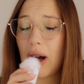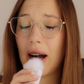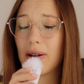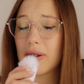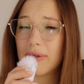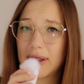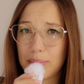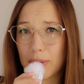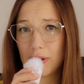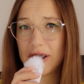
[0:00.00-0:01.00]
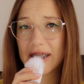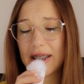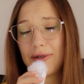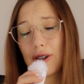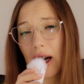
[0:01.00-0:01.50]
out of this project
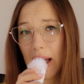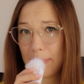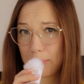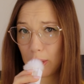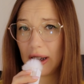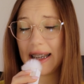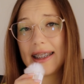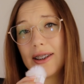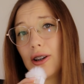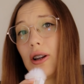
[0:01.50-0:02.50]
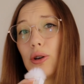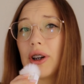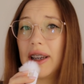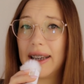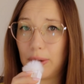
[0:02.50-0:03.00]
if your high poly is not
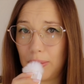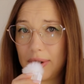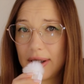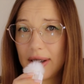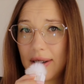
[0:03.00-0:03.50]
looking good.